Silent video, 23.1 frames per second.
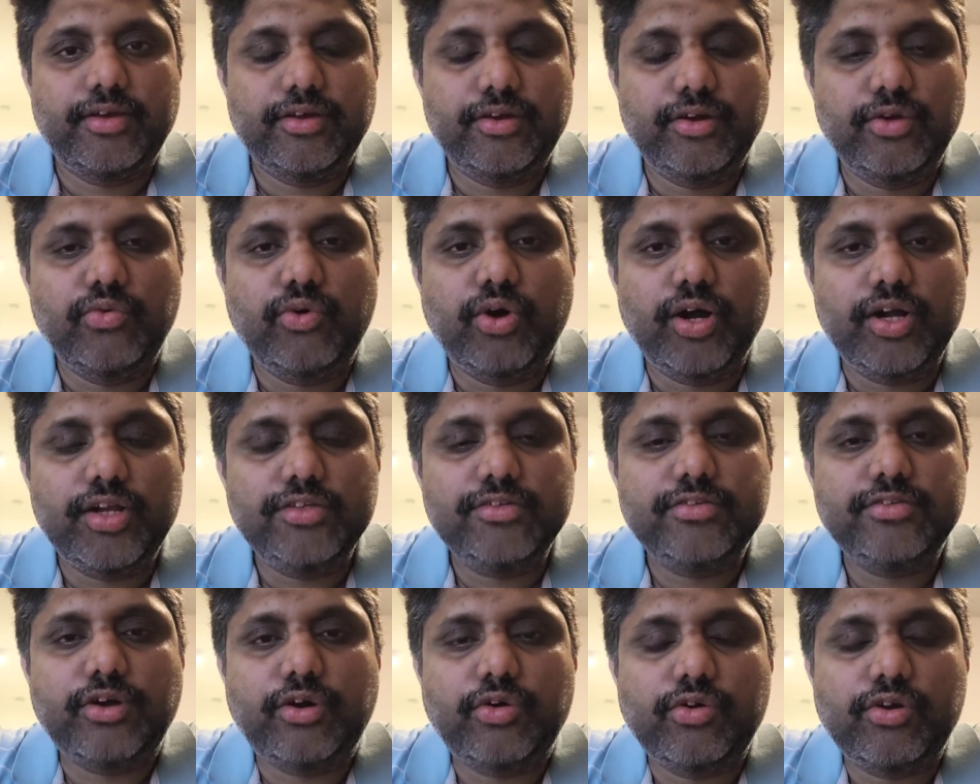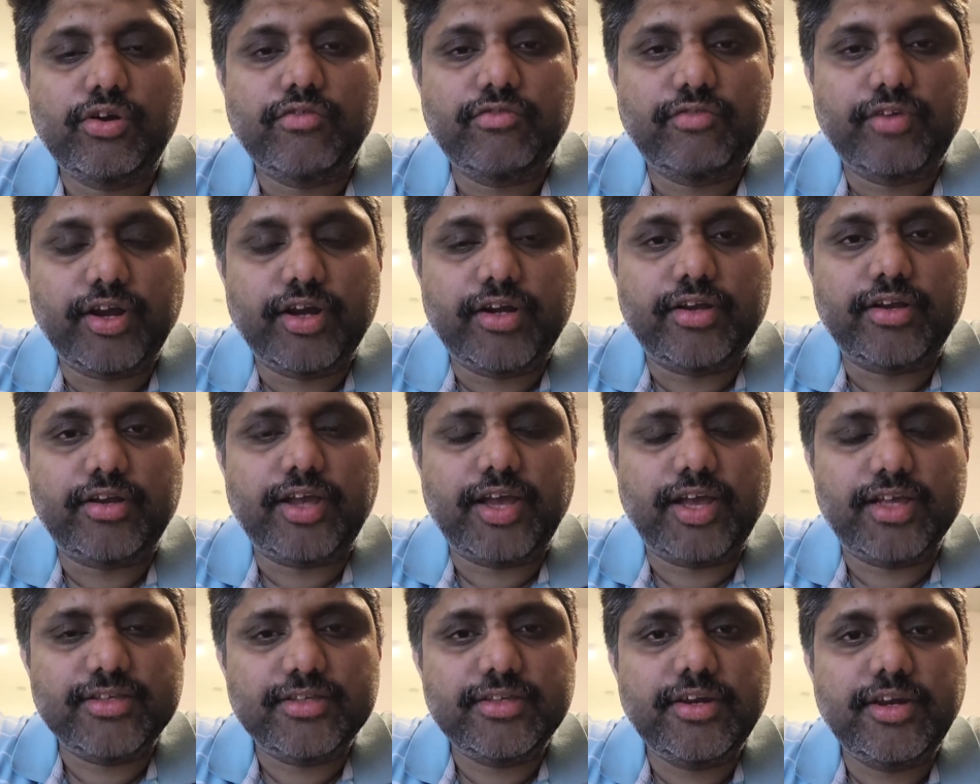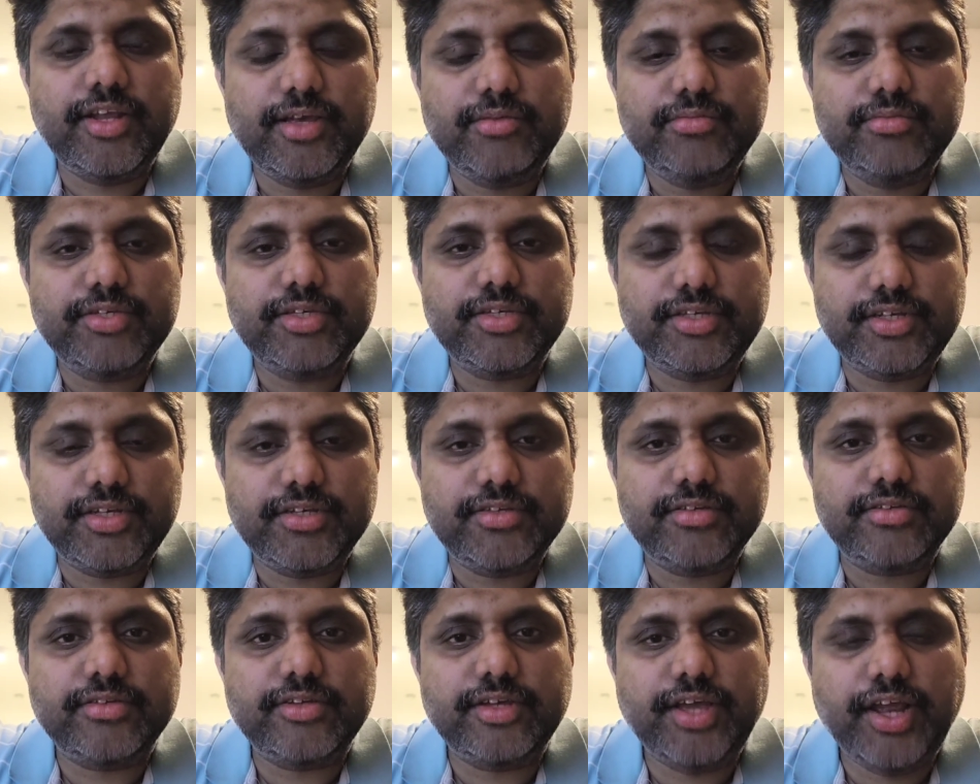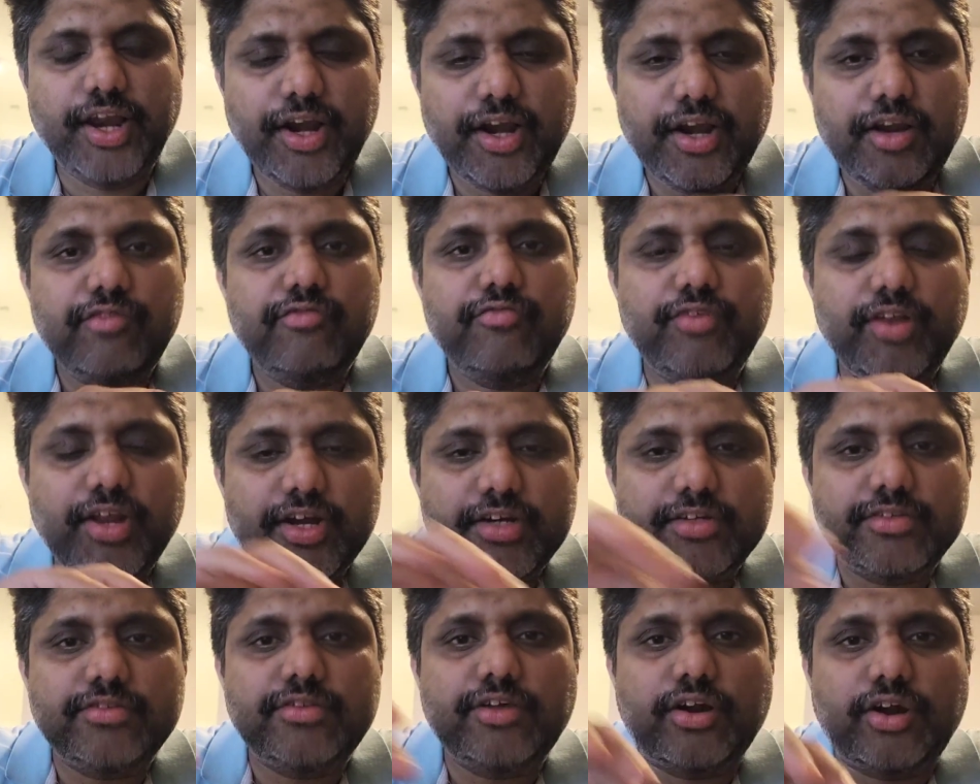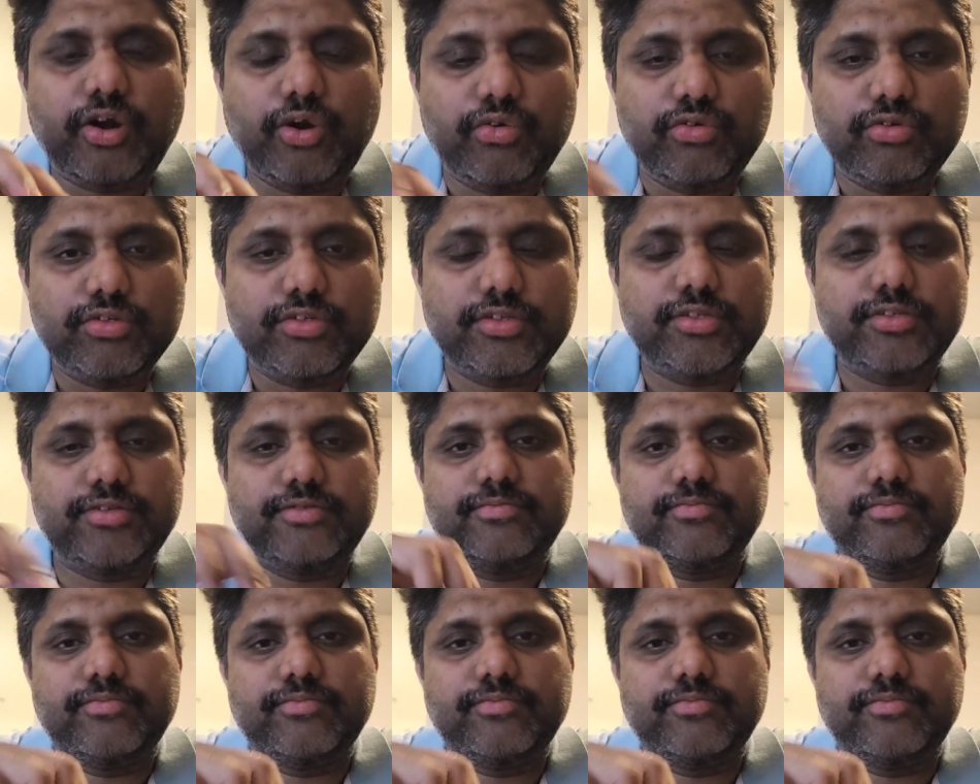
Now what is Route Reflector? As the name suggests, it reflects the routes.